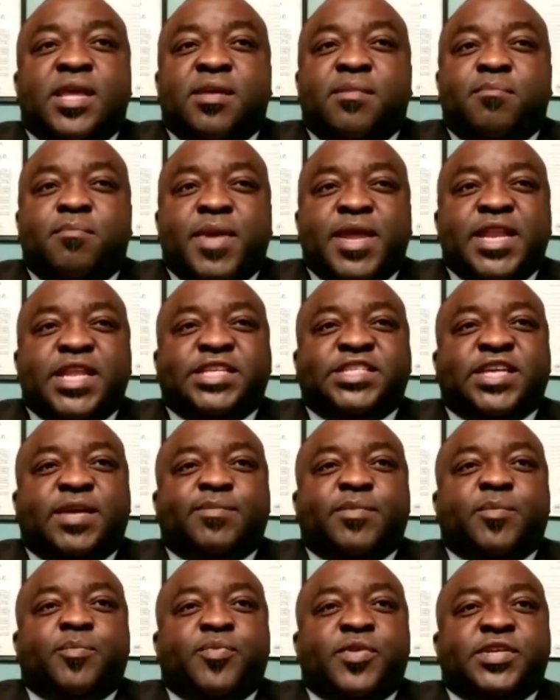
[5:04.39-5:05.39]
Many
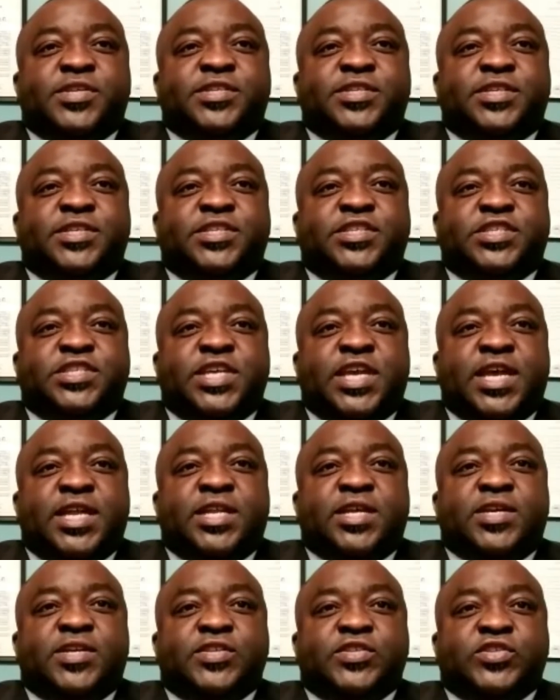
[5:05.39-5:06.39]
chapter presidents shared the
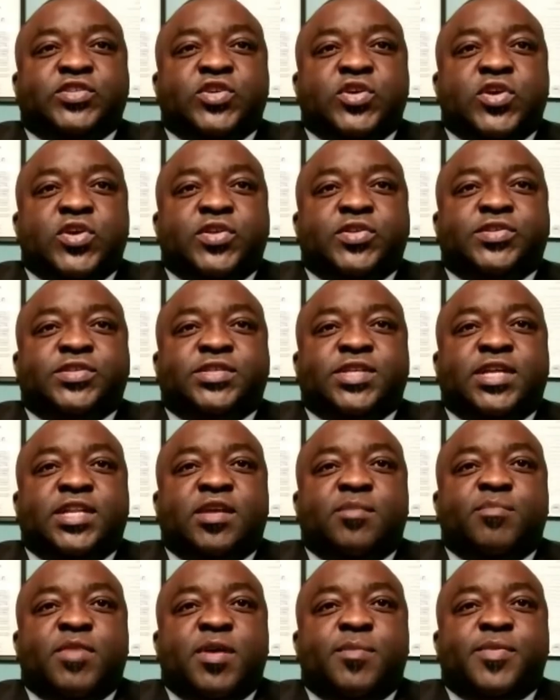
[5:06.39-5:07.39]
concerns that their
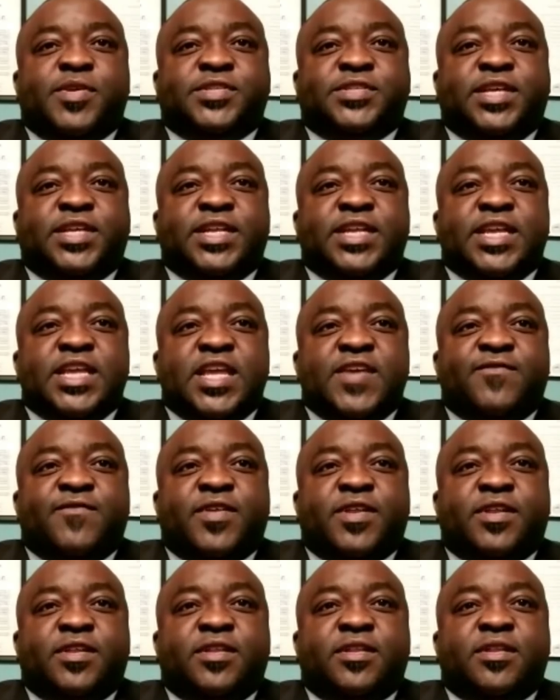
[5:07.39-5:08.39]
members had,
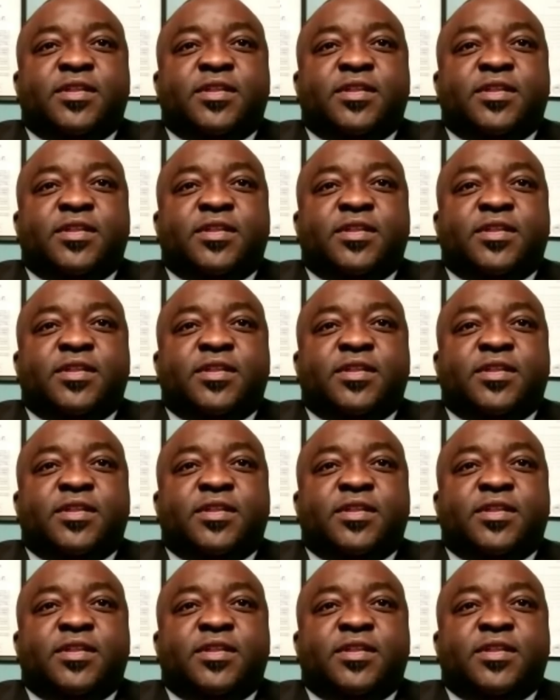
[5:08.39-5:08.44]
even